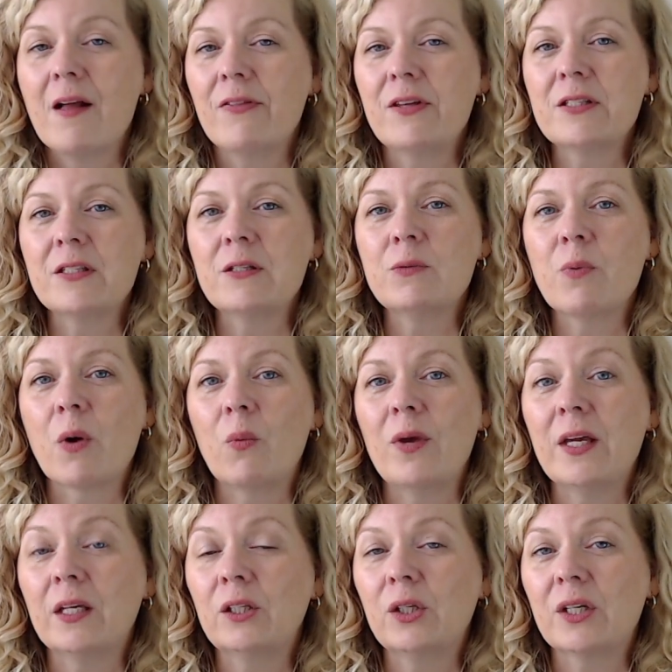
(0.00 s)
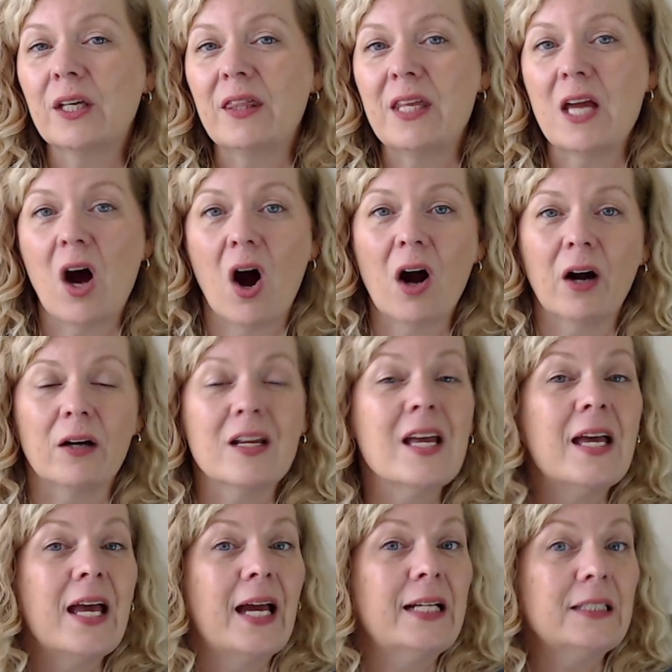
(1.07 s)
This is where we can look at the art
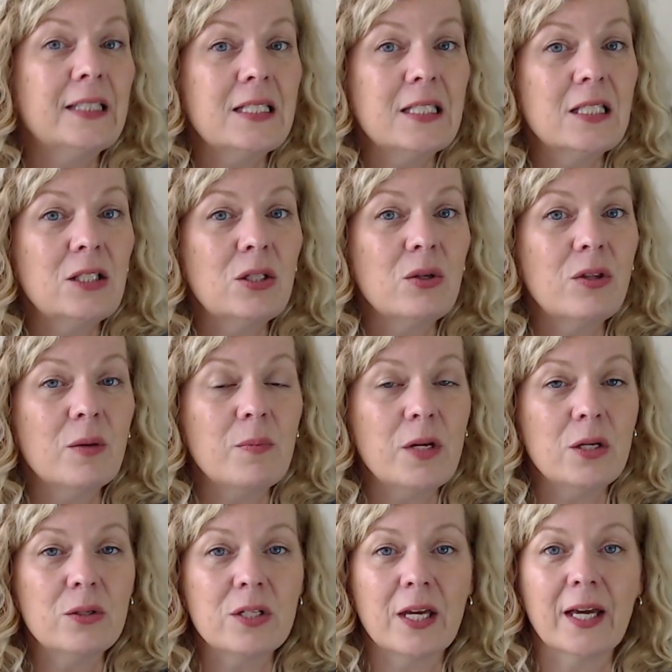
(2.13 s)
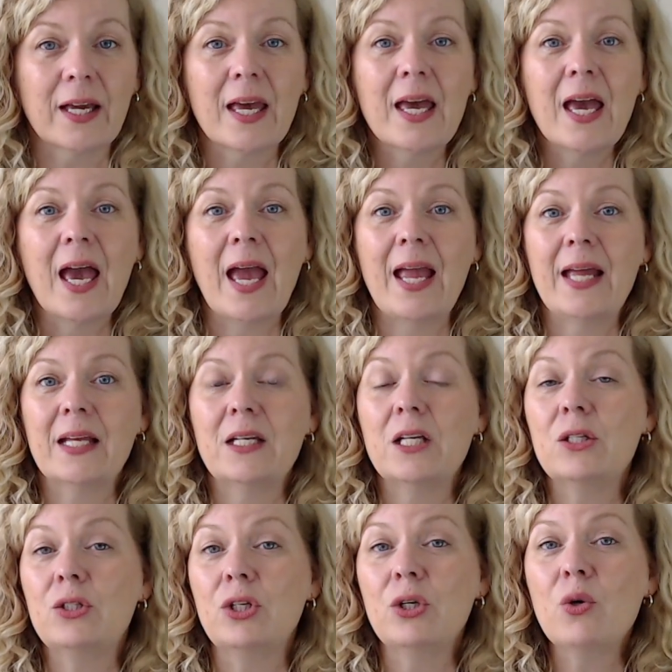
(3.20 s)
and listen to the music and
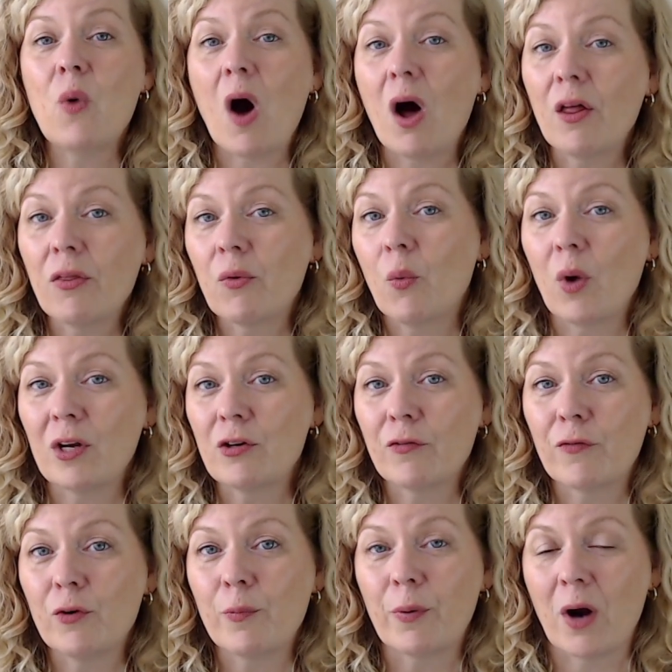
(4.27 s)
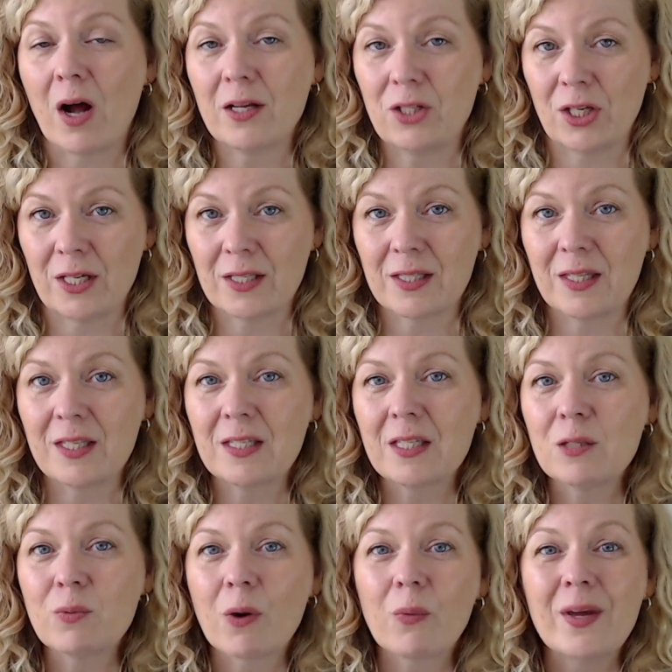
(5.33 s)
do all the wonderful projects. This
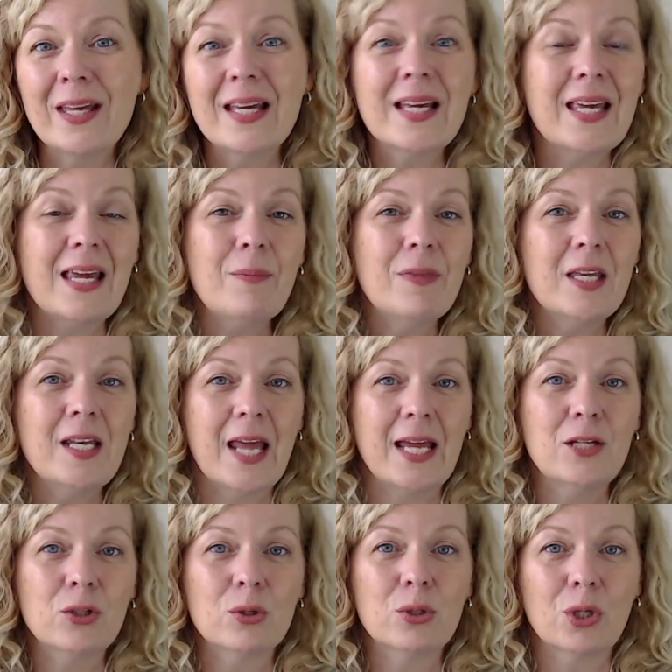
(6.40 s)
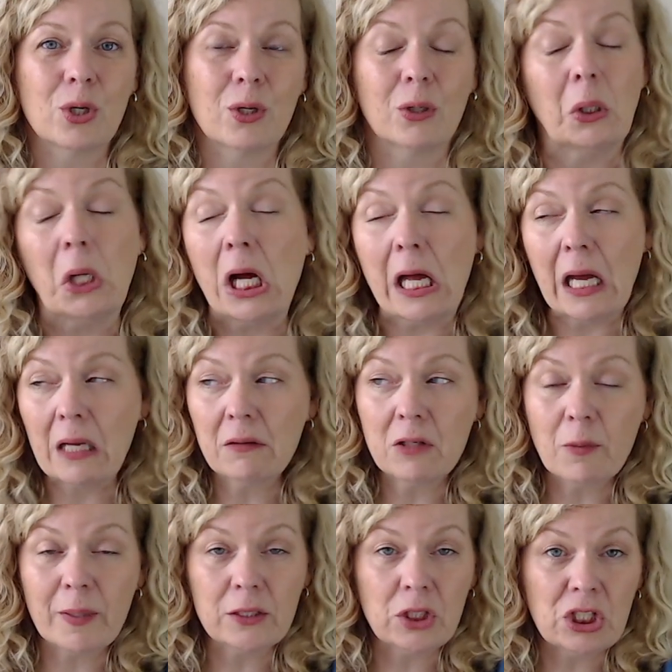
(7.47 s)
is where we can keep the nature journal. I don't know
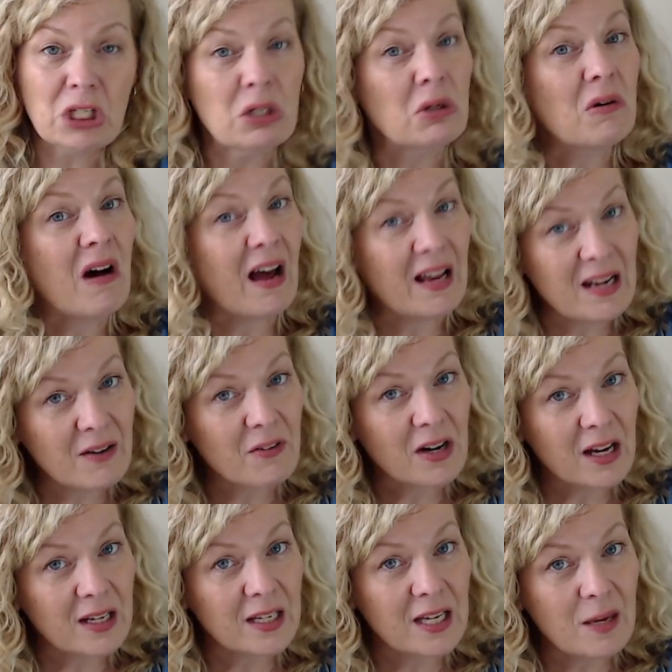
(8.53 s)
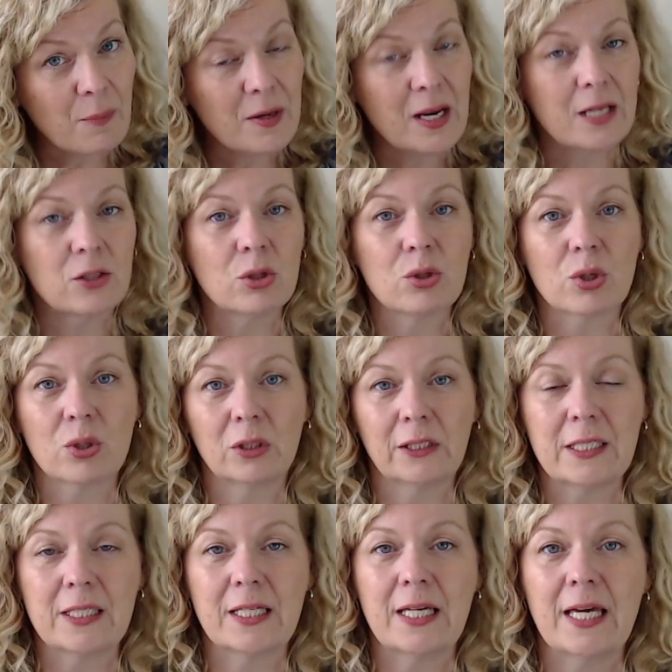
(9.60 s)
about you, I never got to keep a nature journal
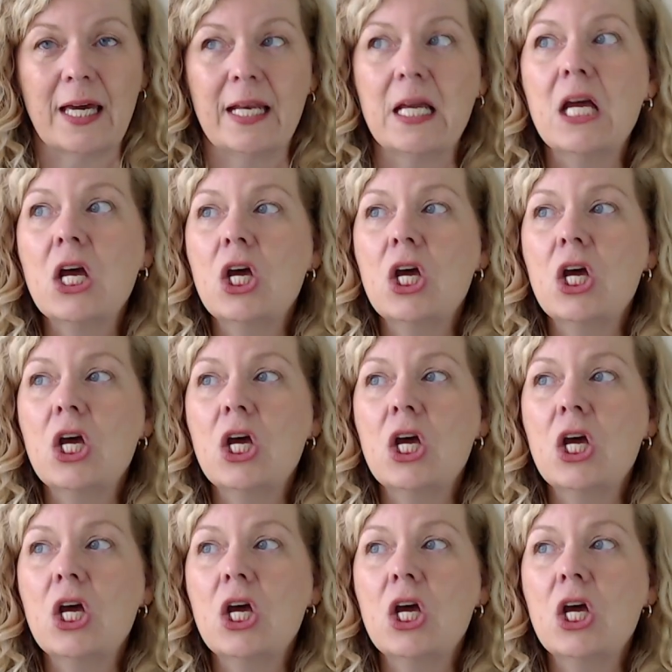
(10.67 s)
as a kid.